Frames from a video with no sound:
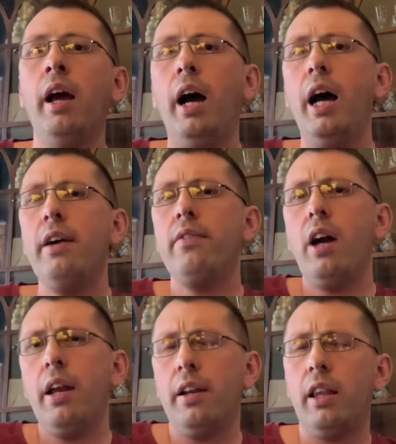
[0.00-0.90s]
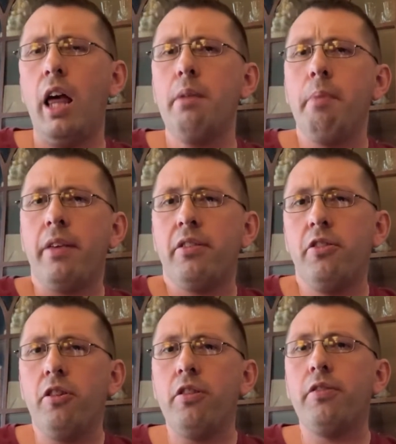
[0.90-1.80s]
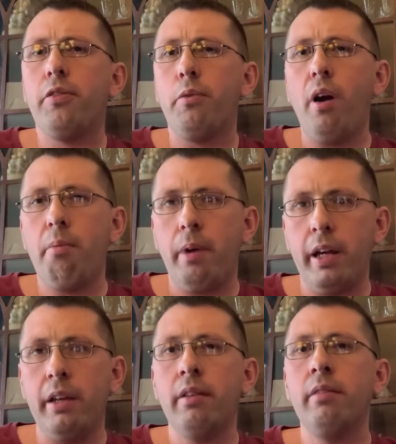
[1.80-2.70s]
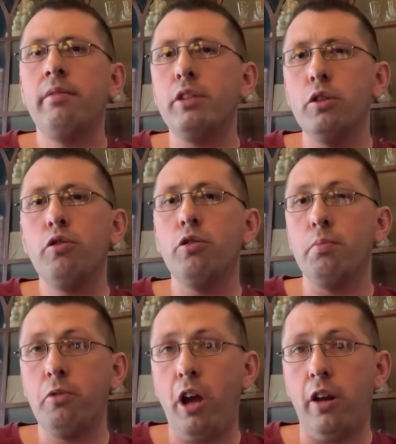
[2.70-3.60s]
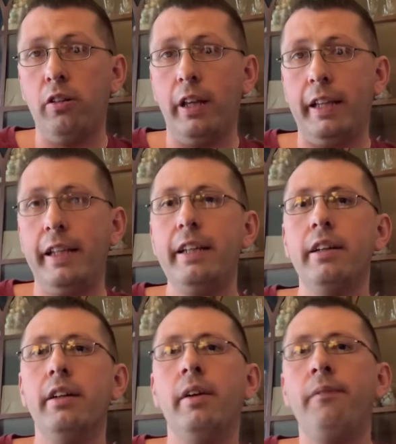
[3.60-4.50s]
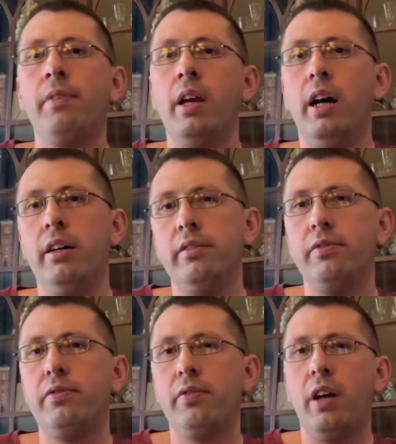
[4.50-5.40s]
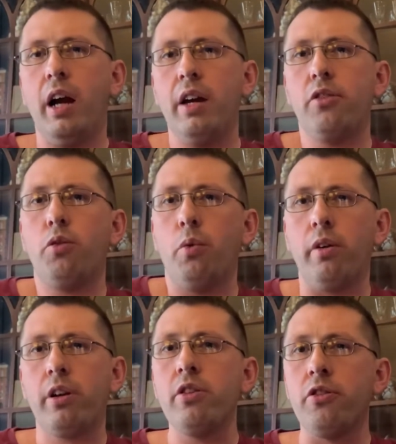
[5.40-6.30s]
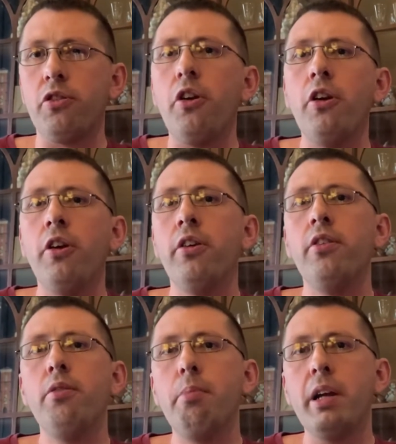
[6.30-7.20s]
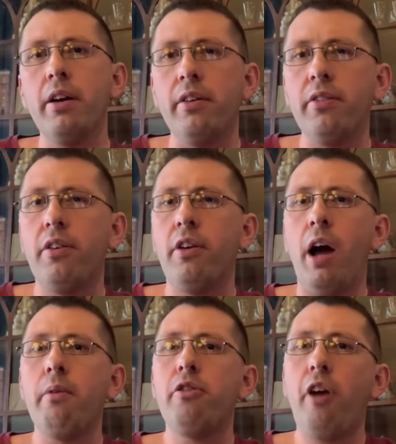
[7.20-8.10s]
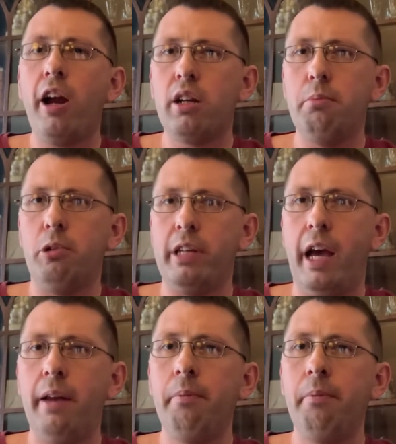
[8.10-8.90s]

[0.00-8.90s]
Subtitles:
I have gotten a lot of messages throughout my YouTube channel lately of guys who are concerned because they're not retractable yet.